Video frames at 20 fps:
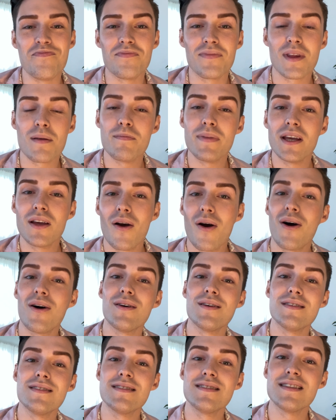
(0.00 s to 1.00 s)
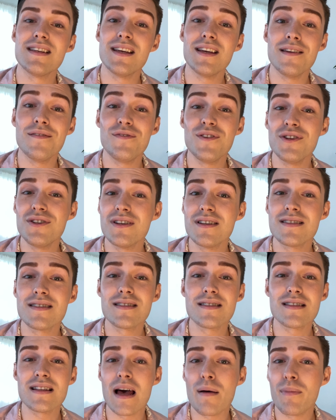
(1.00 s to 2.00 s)
Because if you just
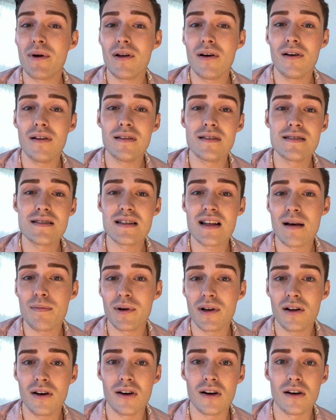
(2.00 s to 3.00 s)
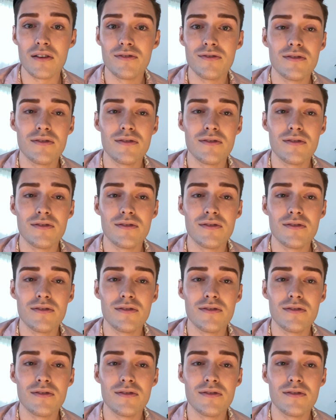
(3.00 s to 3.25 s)
slap it on and slap it off,